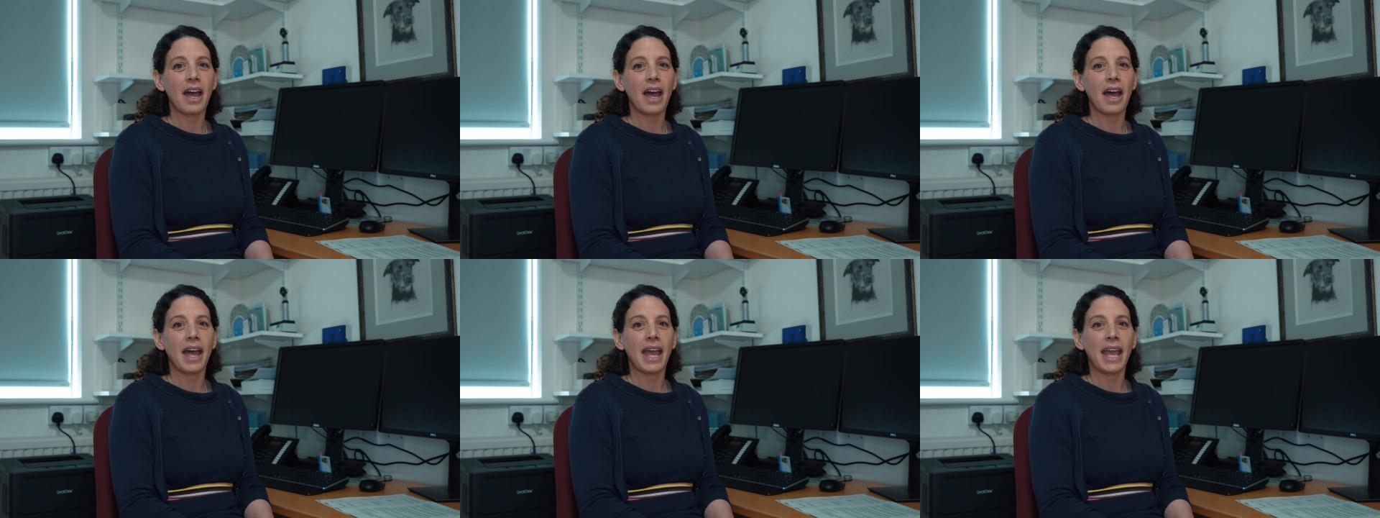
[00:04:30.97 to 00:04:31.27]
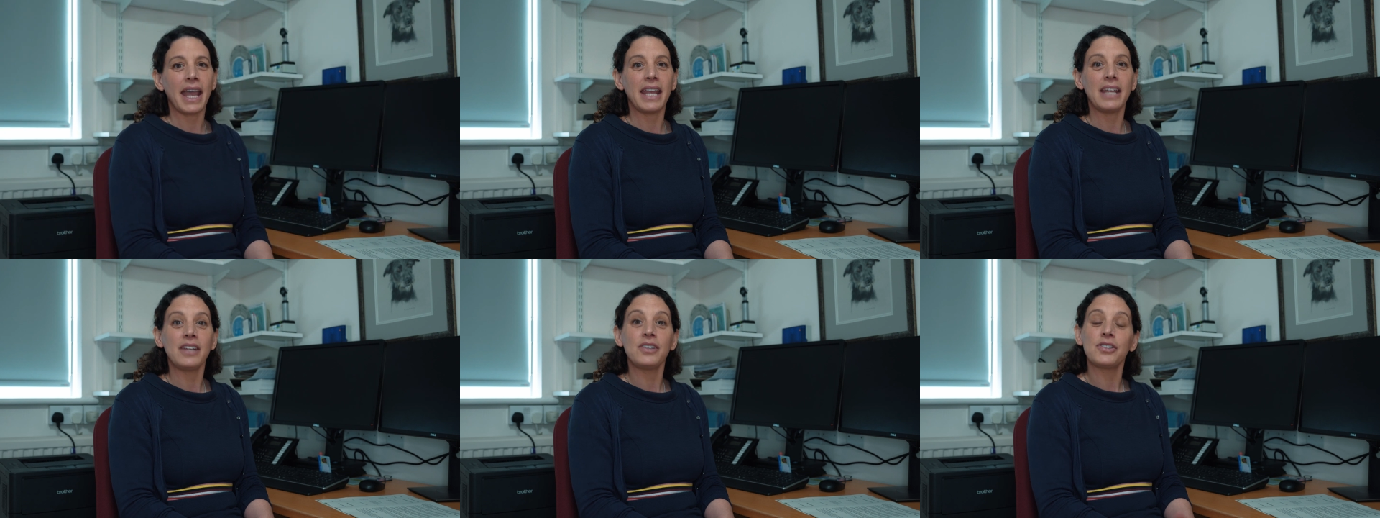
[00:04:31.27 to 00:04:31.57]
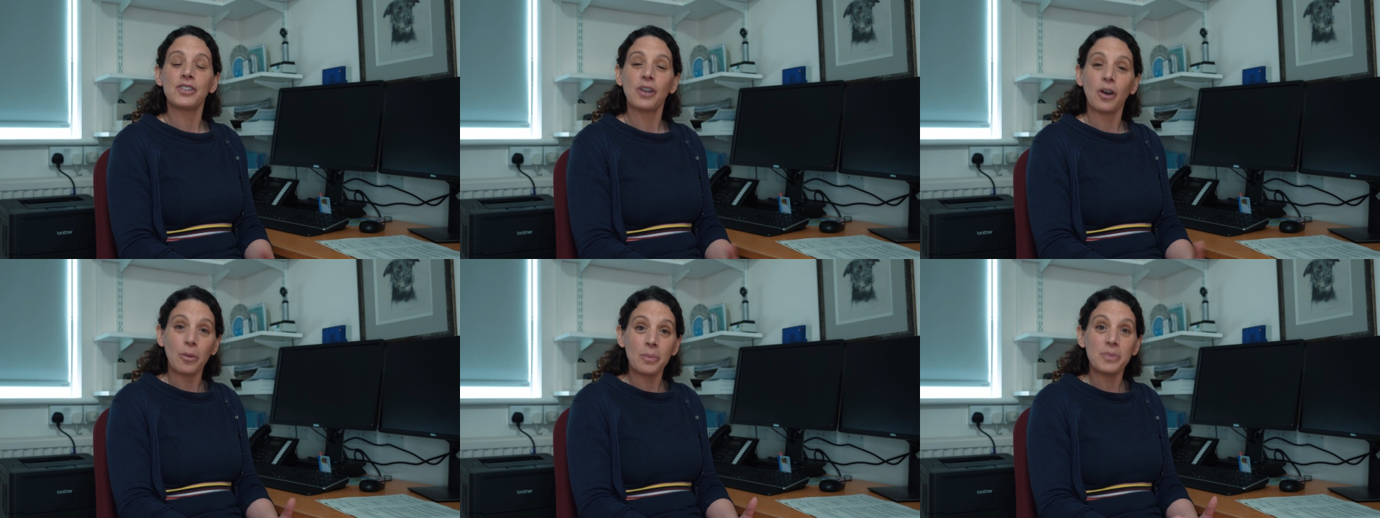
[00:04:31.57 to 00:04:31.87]
a
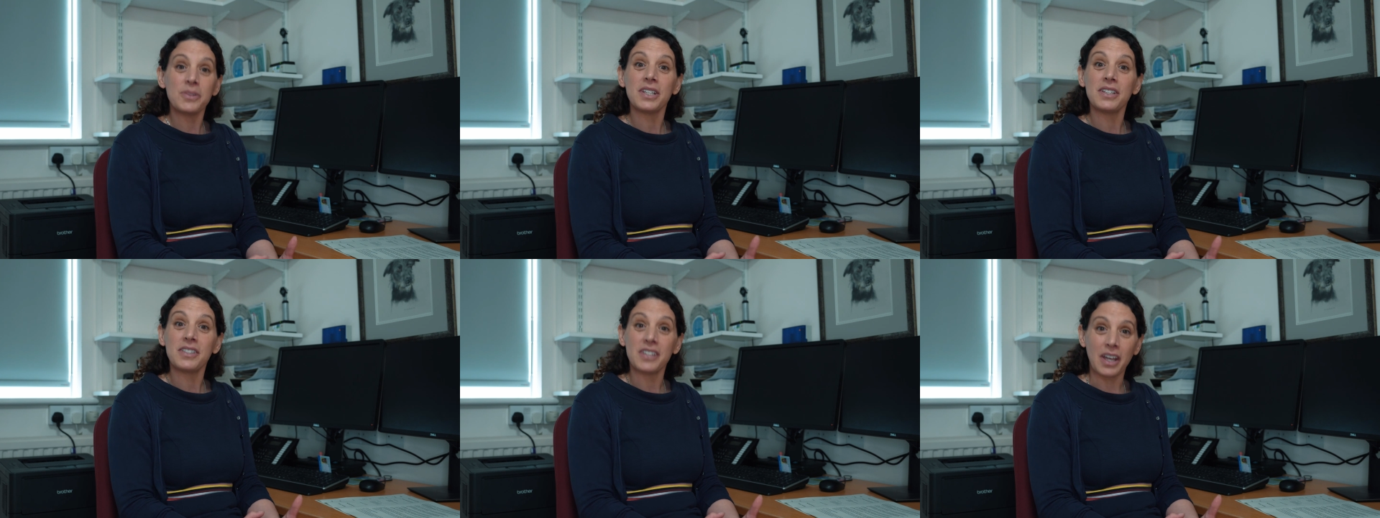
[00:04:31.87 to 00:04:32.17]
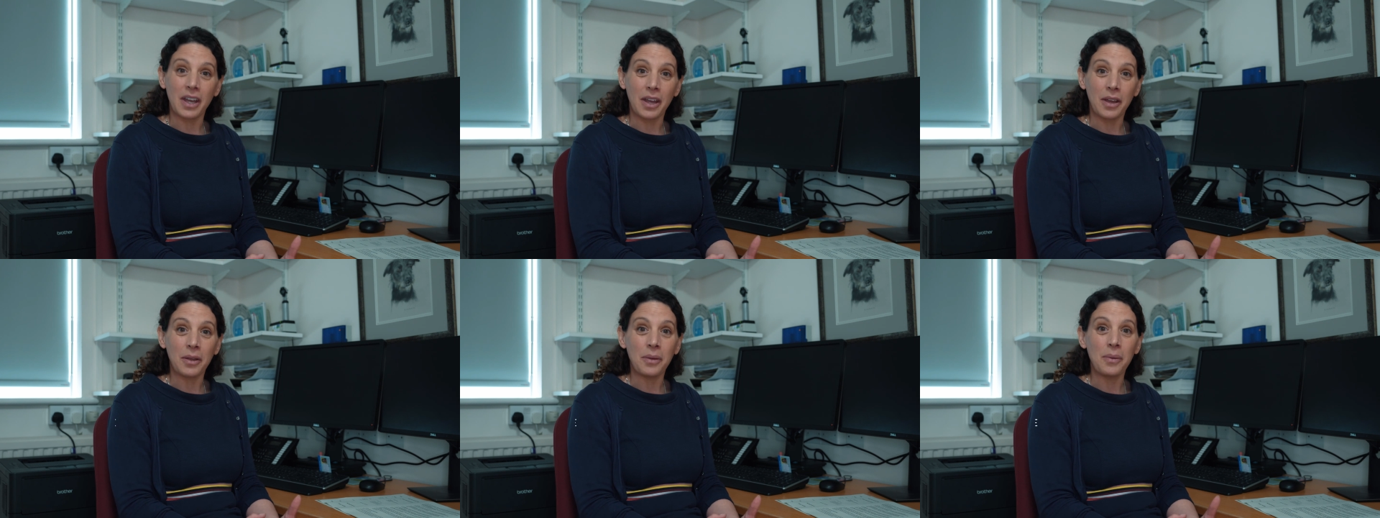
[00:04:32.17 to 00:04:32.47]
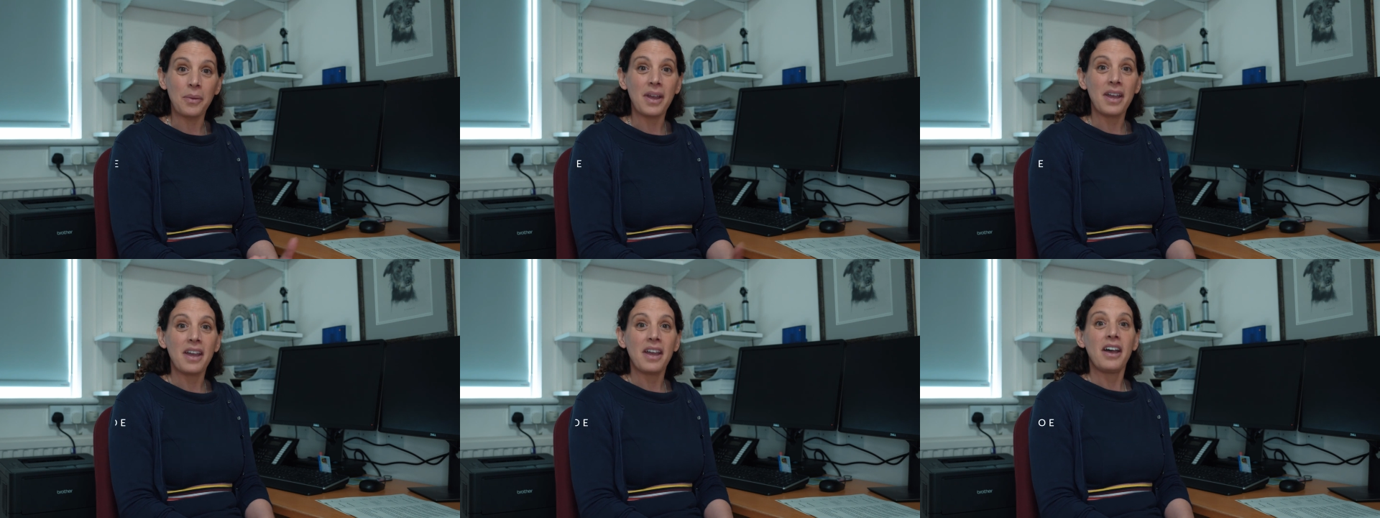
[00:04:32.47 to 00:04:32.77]

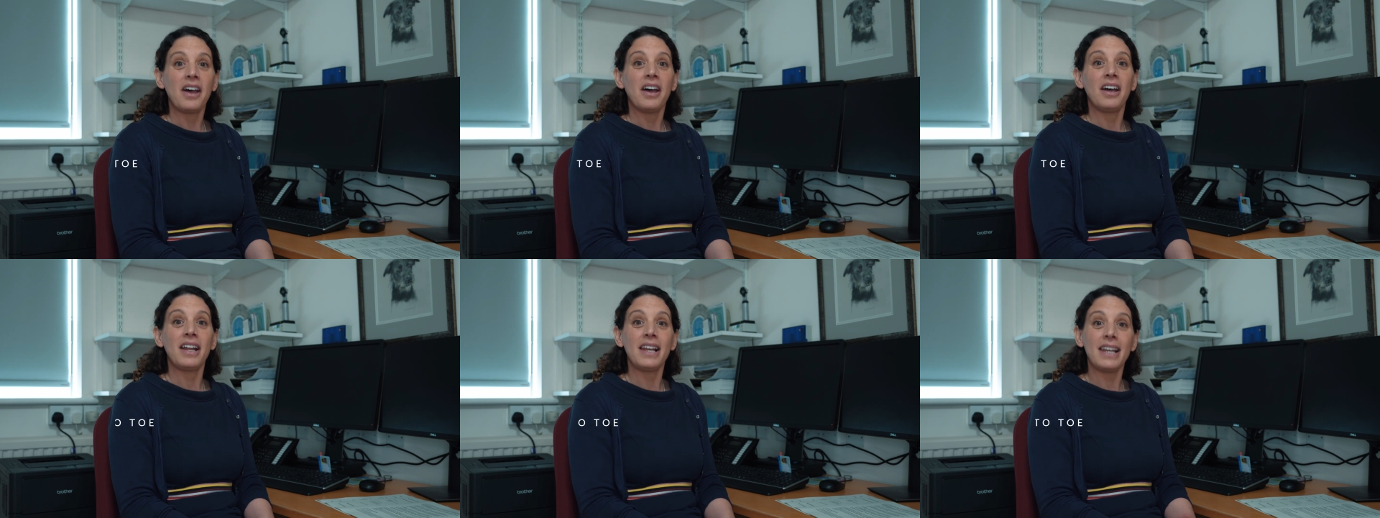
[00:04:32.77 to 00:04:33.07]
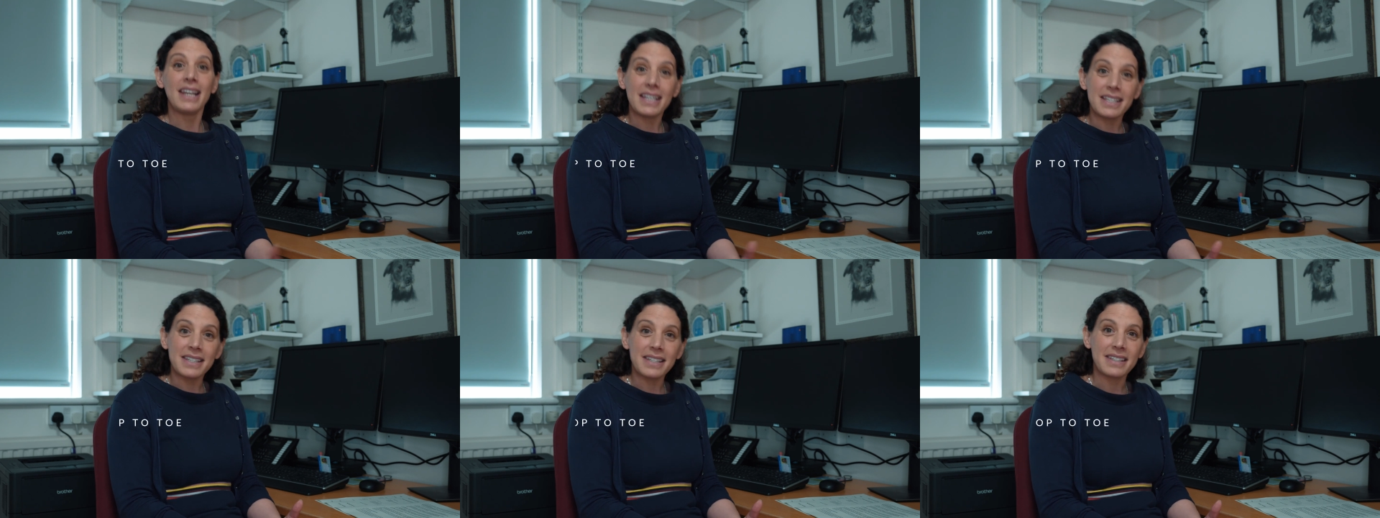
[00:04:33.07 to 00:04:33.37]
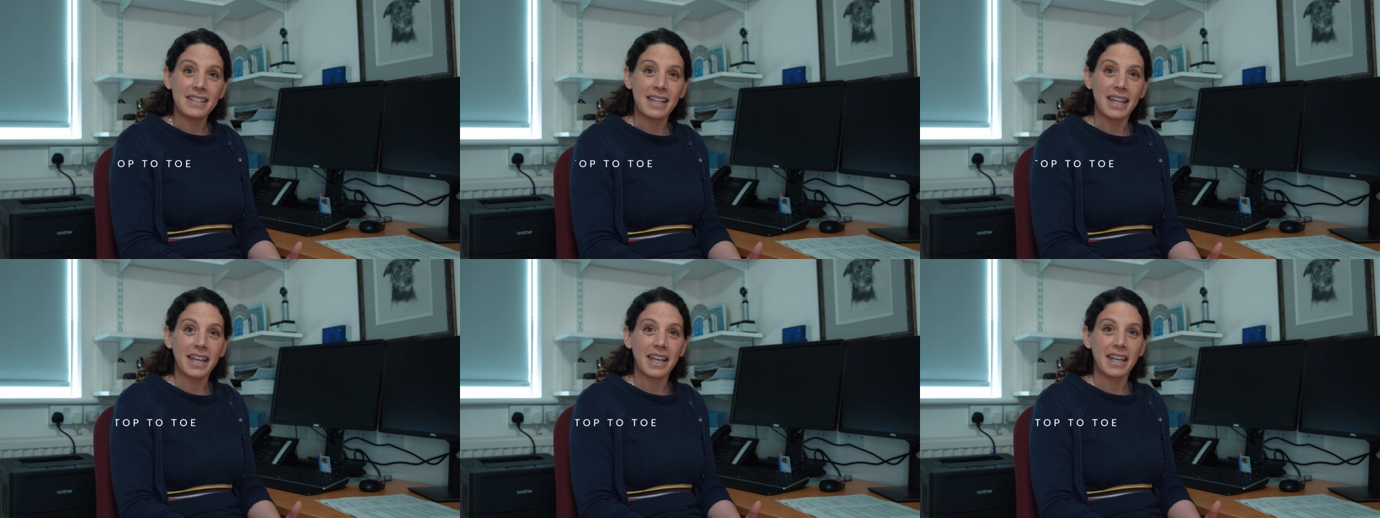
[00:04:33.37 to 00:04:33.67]
top-to-toe
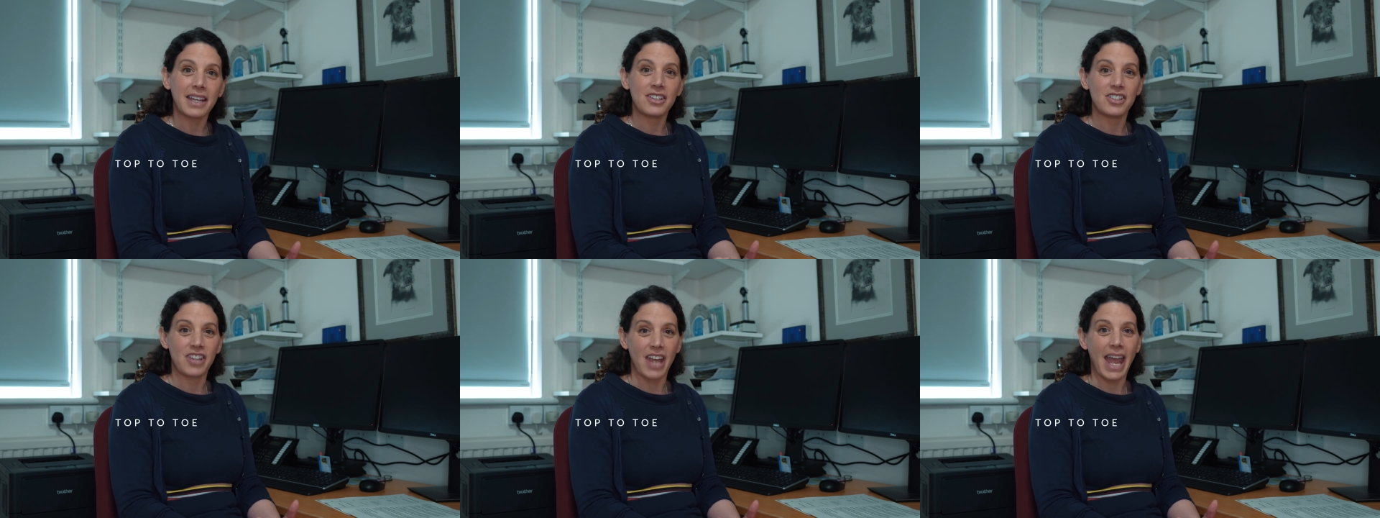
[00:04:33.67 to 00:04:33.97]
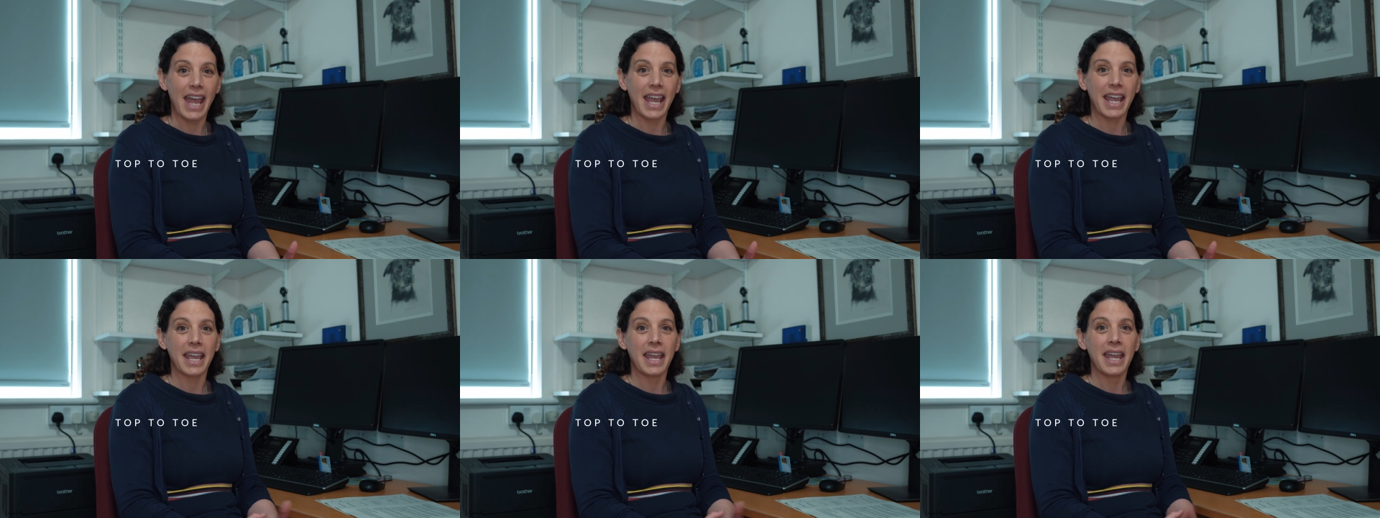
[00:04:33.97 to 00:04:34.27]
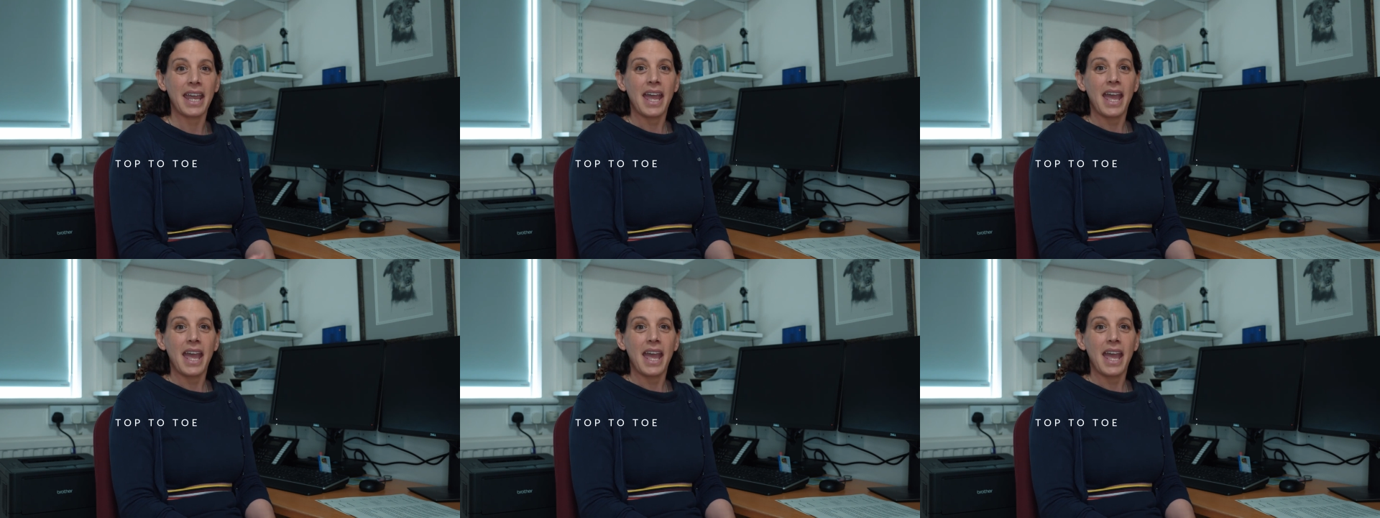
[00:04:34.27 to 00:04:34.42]
holistic check